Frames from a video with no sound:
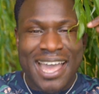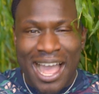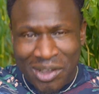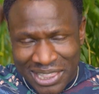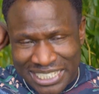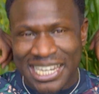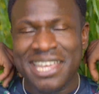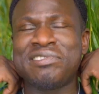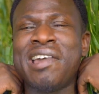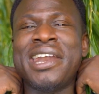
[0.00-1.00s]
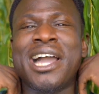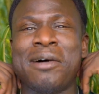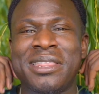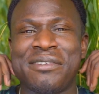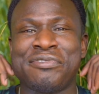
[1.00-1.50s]
I got this leaf trying to
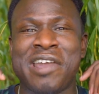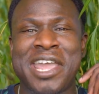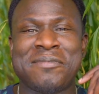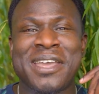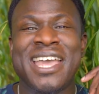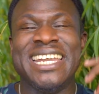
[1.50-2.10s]
come in the frame.